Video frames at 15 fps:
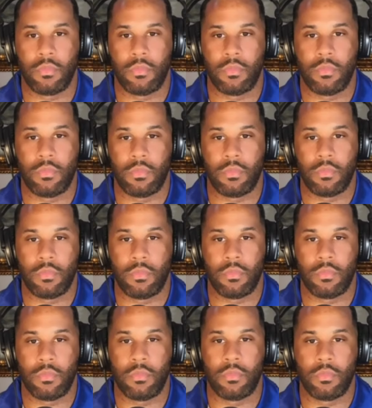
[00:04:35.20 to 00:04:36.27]

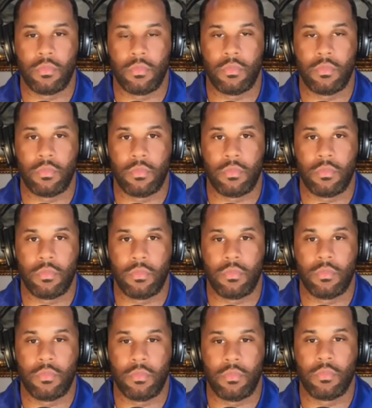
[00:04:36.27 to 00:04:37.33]

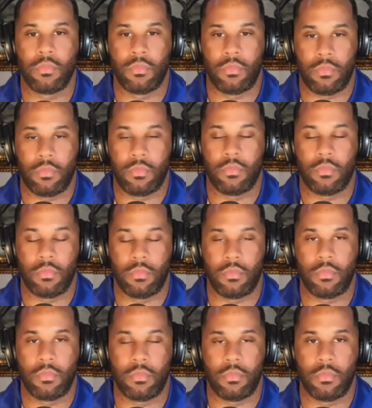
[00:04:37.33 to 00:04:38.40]

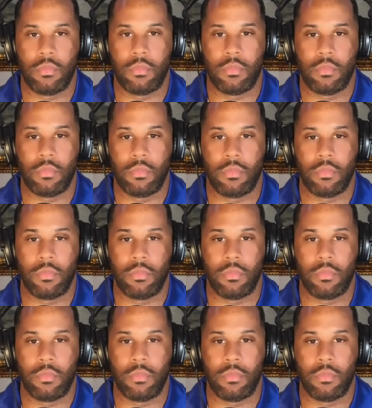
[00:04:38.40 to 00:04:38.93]
(not speaking)